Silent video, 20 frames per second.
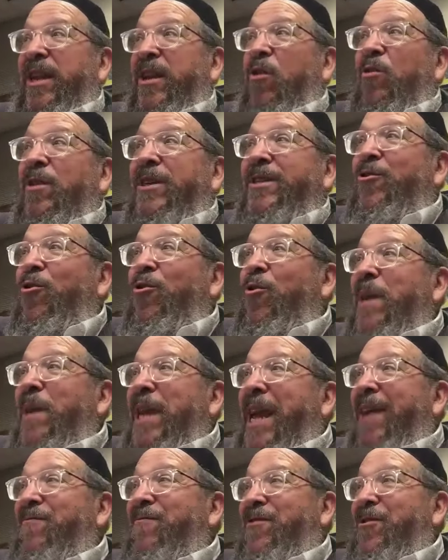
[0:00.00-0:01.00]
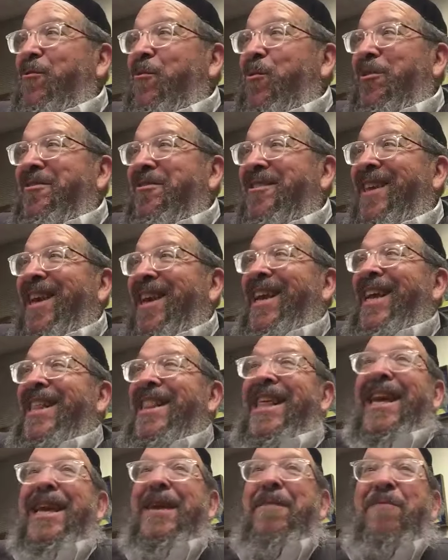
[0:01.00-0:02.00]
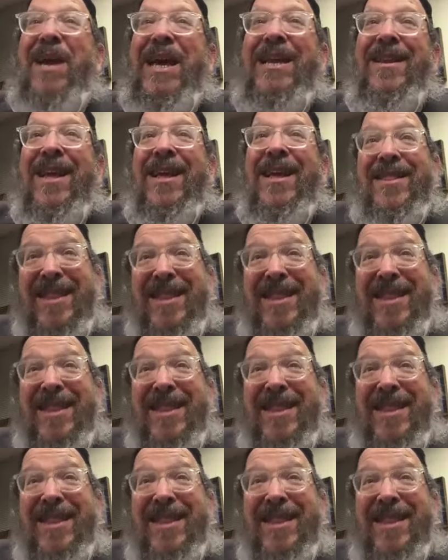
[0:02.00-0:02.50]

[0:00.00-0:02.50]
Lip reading: He only told me afterwards that he made,